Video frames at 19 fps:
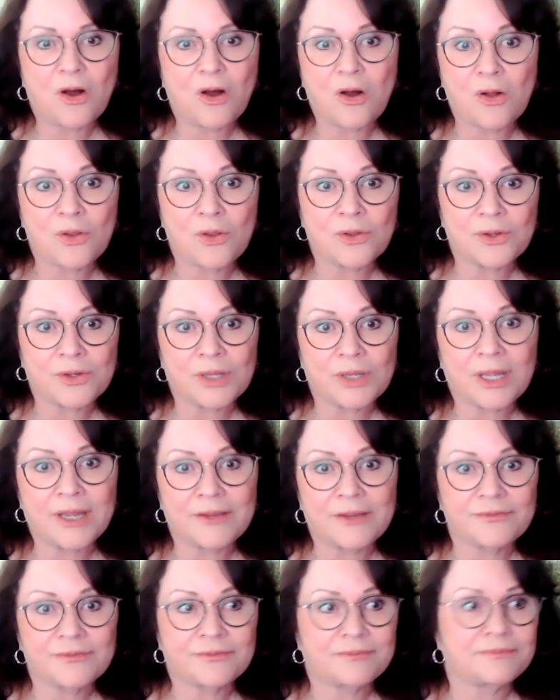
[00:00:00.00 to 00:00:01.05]
all her
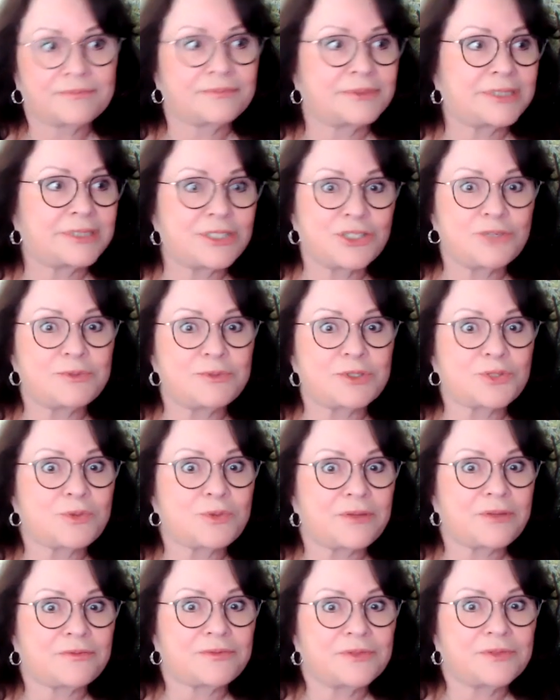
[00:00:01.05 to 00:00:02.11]
life since she was
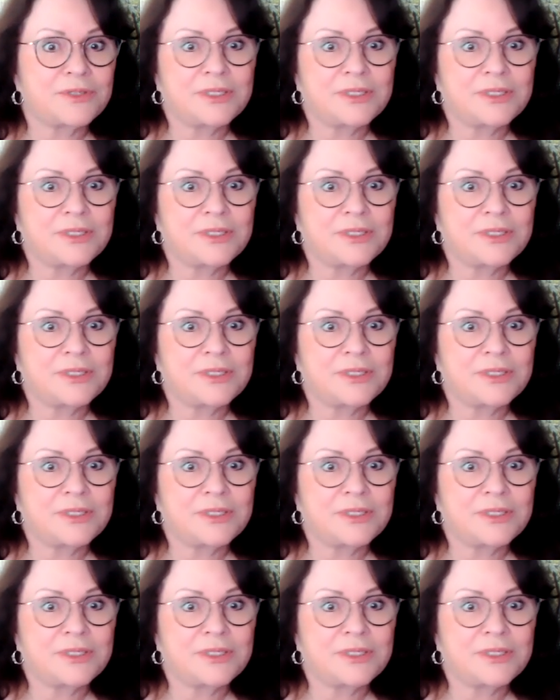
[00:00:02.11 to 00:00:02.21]
12.